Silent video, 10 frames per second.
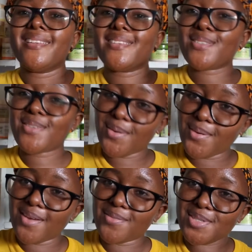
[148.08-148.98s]
So
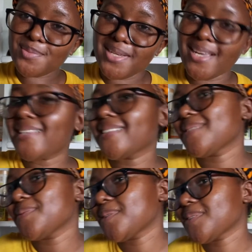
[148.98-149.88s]
I've washed my
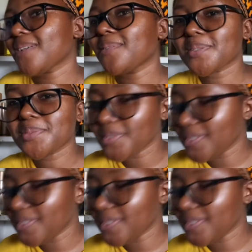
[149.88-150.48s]
hands because I want to